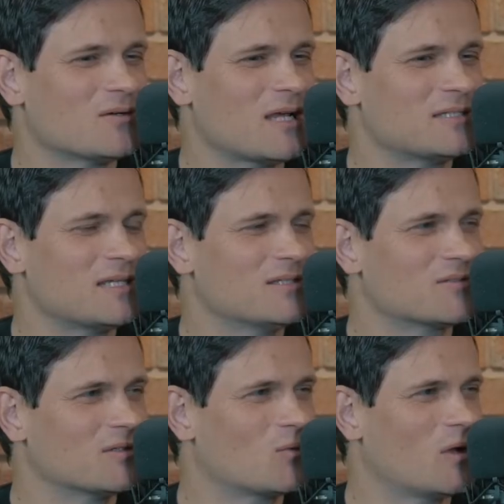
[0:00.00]
18 is going
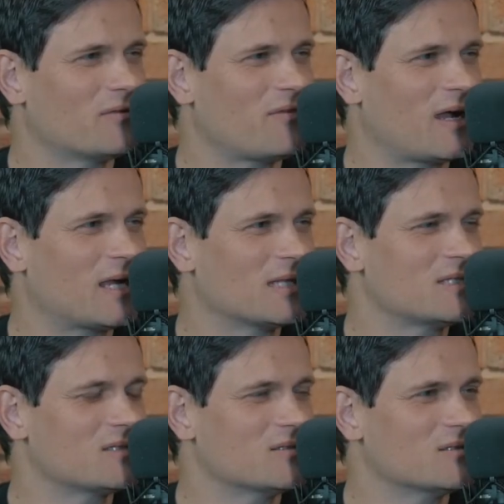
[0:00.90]
to qualify our
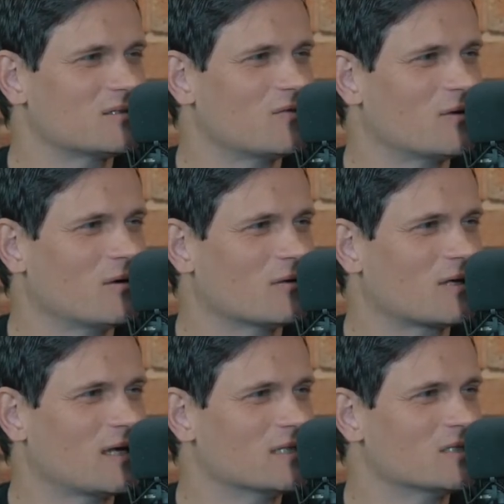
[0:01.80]
listeners for all
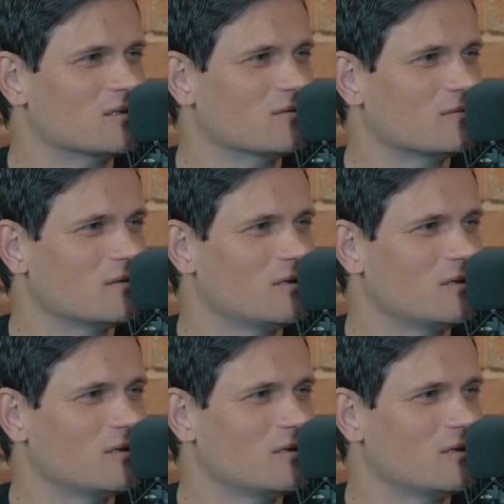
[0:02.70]
kinds of